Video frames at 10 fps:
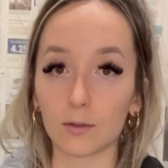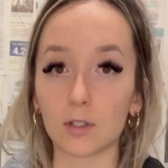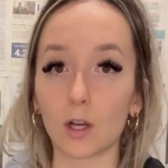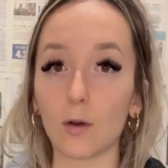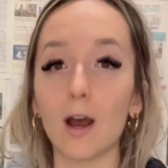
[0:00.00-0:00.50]

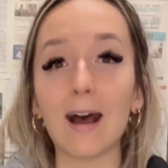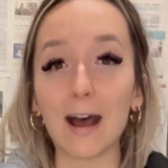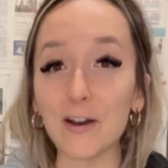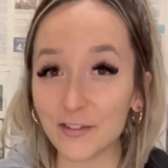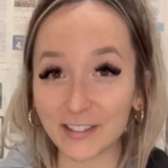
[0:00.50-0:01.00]
So
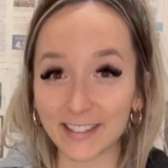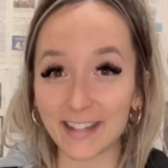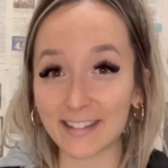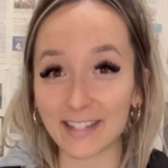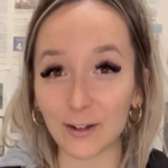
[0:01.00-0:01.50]
hopefully
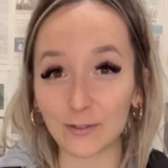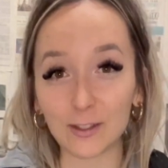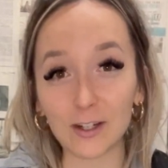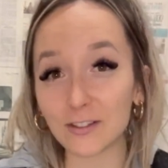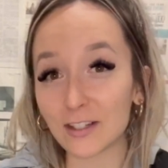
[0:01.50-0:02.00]
that's helpful
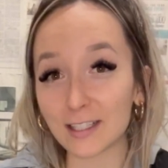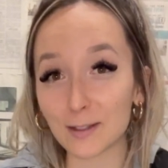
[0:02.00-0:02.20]
on your next